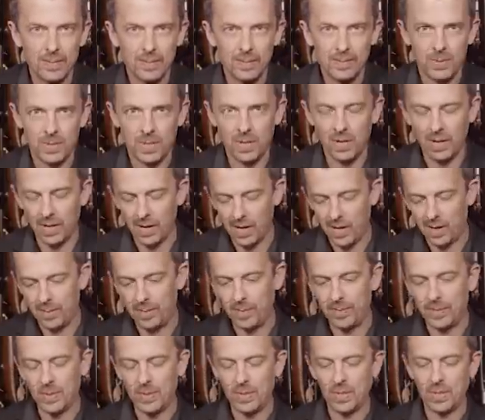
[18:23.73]
Sterling
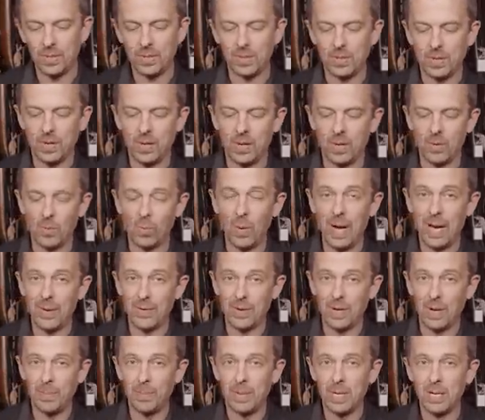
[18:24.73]
Armaments
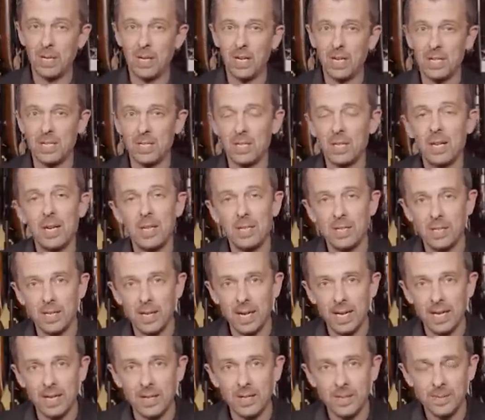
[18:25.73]
wound up in
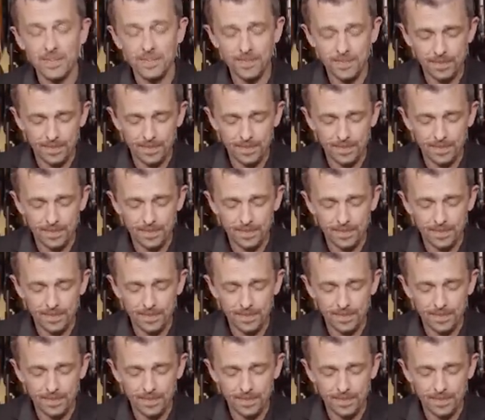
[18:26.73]
1988.